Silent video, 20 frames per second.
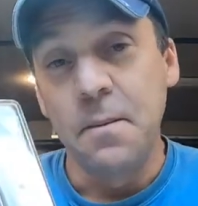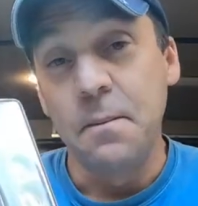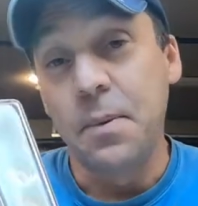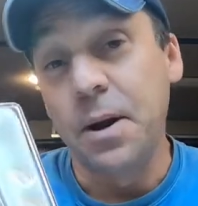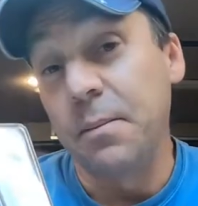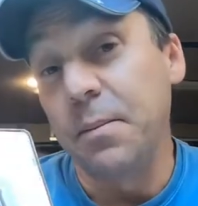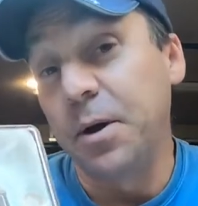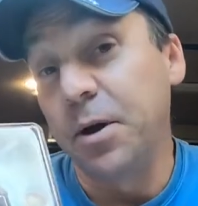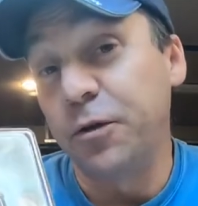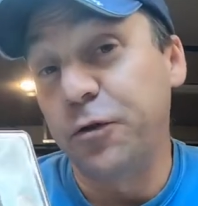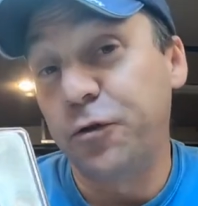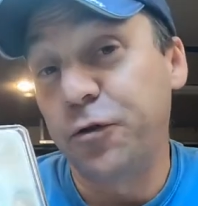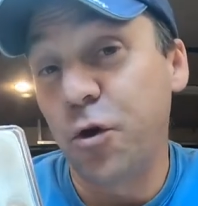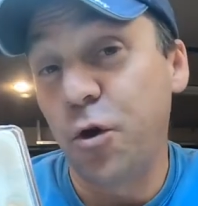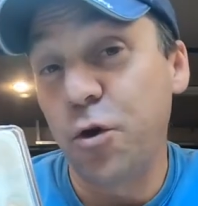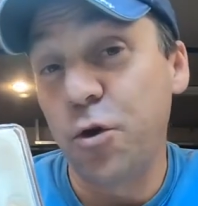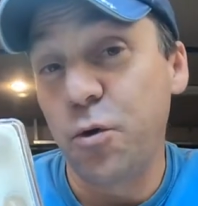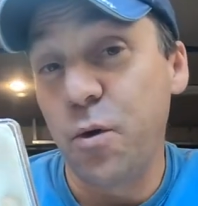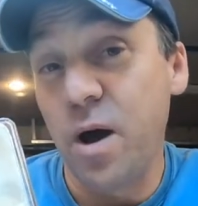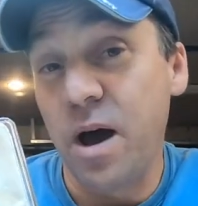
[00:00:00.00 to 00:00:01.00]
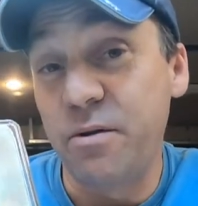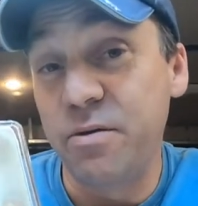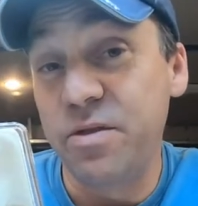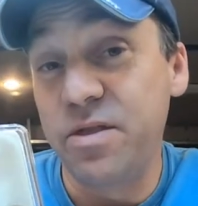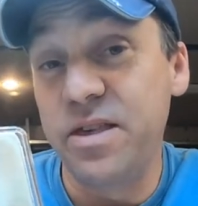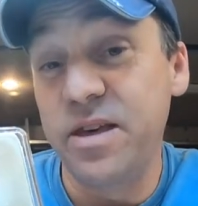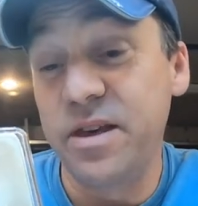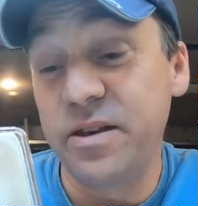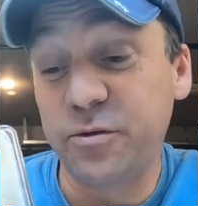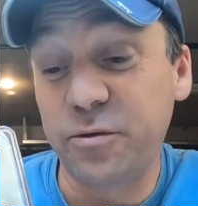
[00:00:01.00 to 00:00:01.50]
but I'm going to show you how
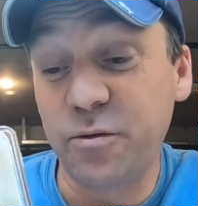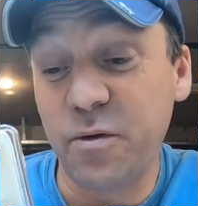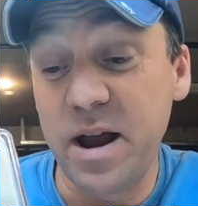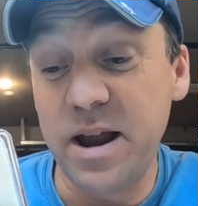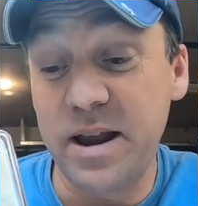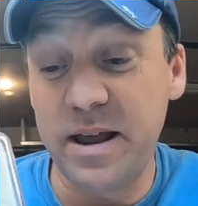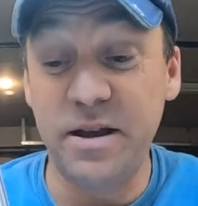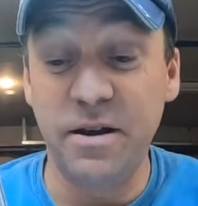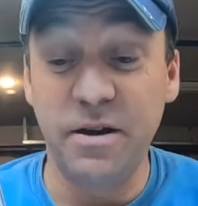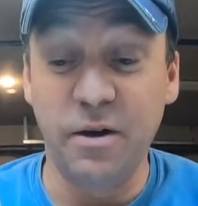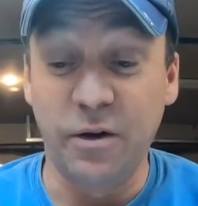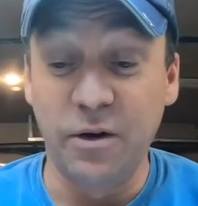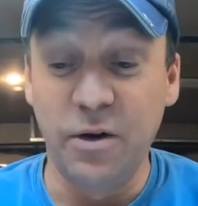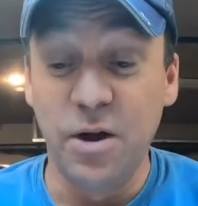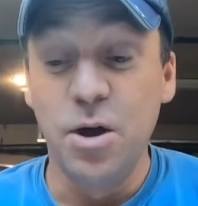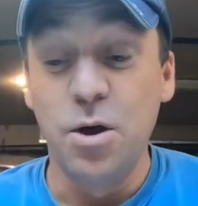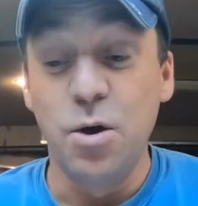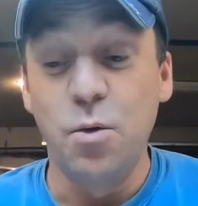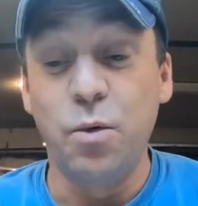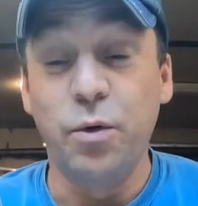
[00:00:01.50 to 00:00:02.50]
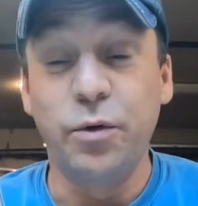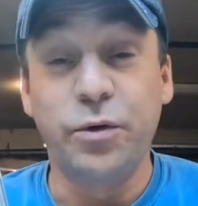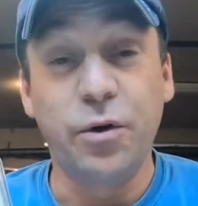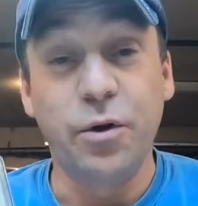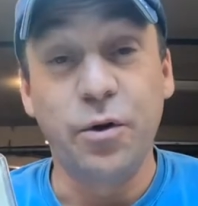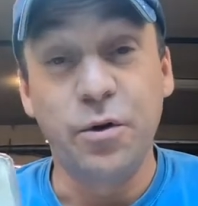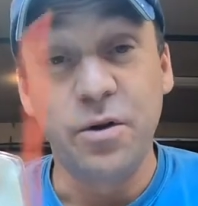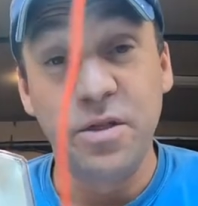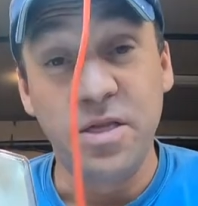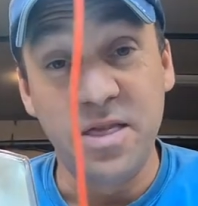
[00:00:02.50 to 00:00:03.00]
this right here will
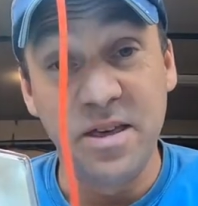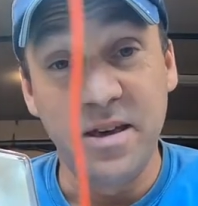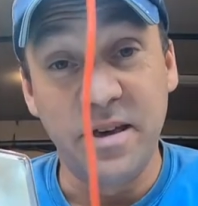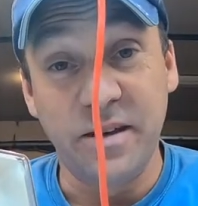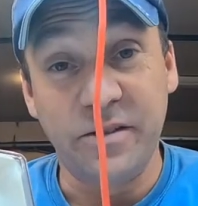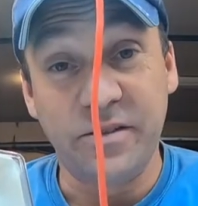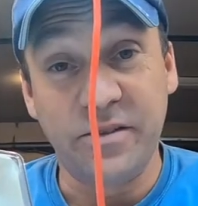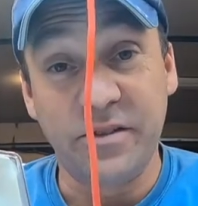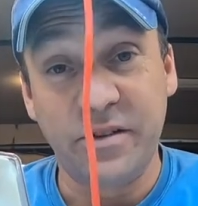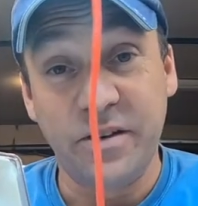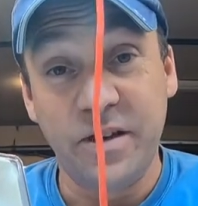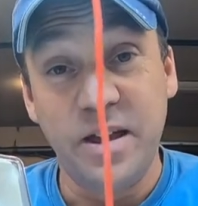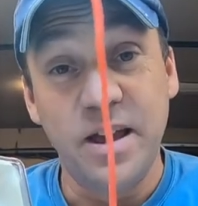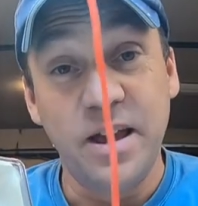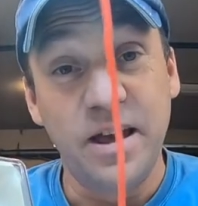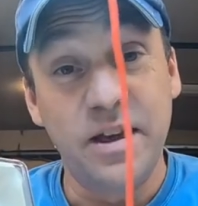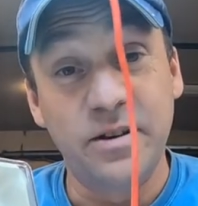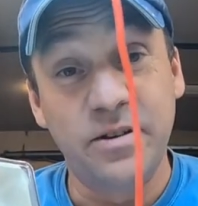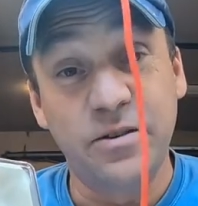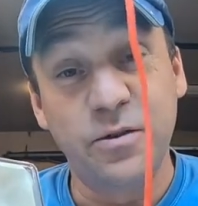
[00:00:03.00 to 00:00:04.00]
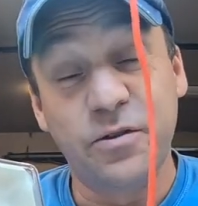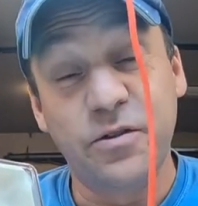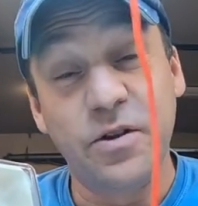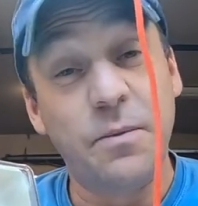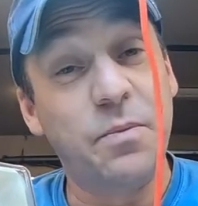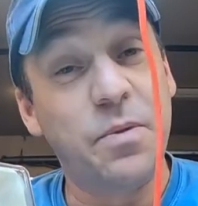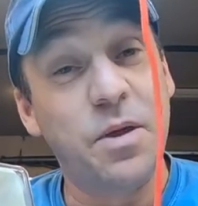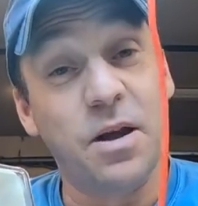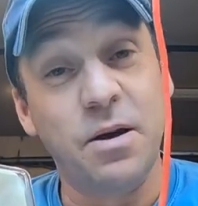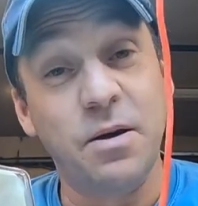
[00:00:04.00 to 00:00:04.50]
turn this into
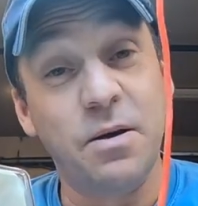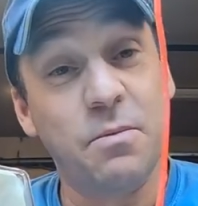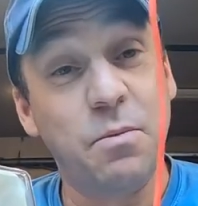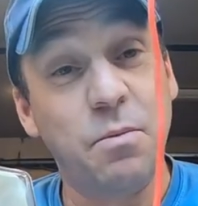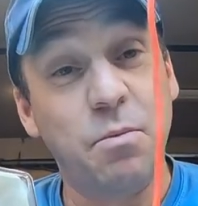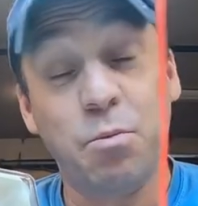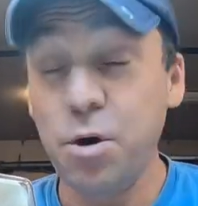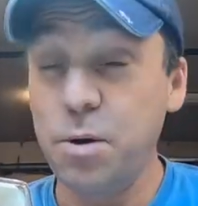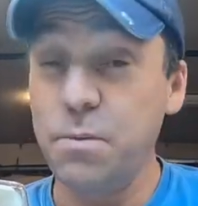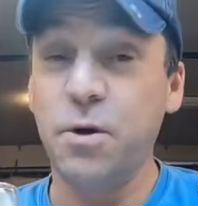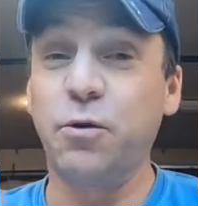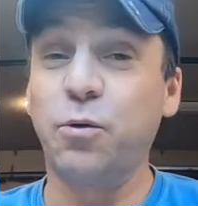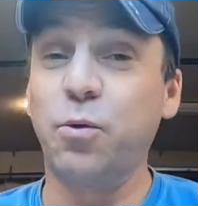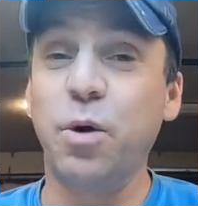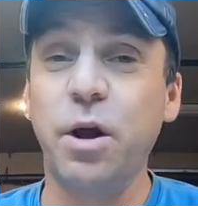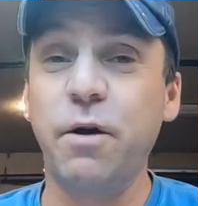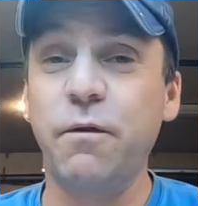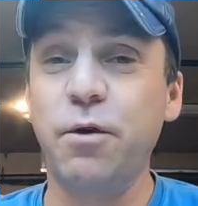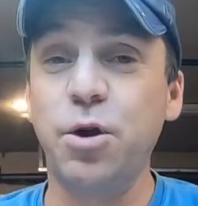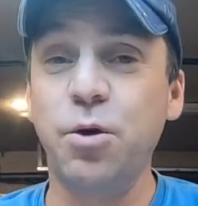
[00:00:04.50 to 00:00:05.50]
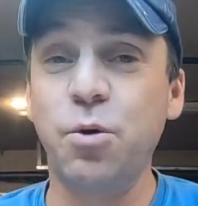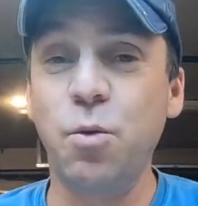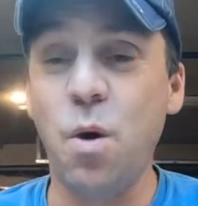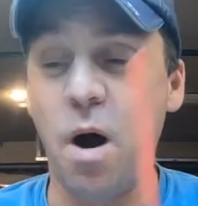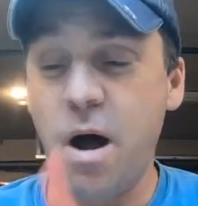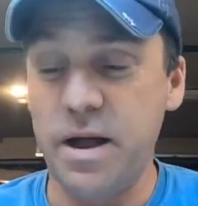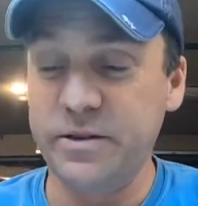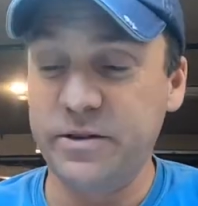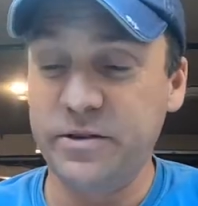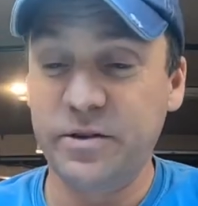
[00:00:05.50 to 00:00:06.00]
something pretty much whatever you
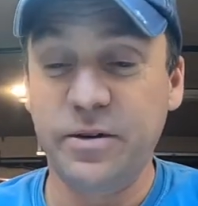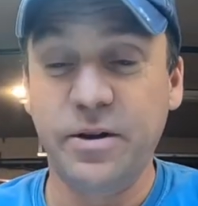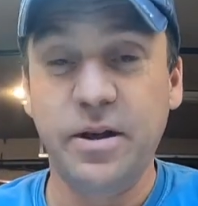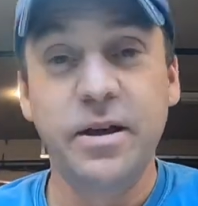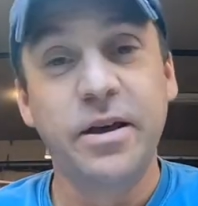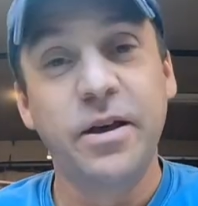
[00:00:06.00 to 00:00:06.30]
want.